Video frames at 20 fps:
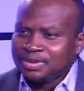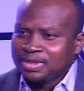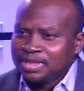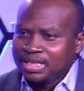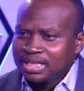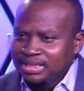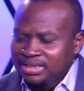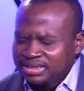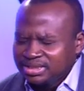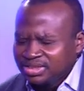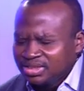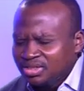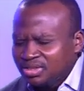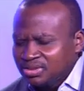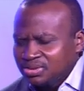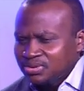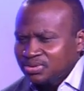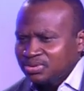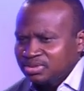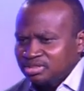I did not
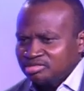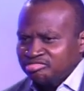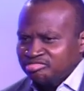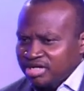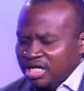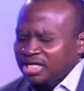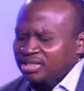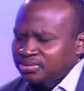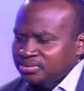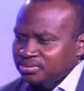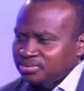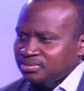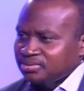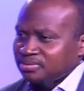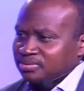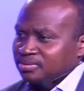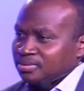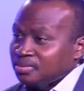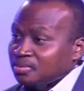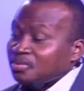know the value
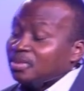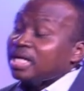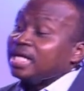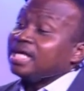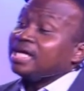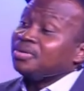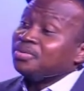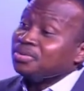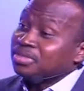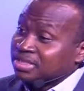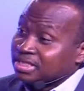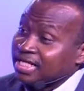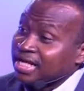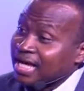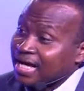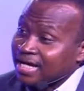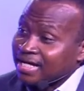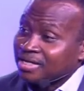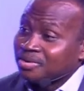when I was there.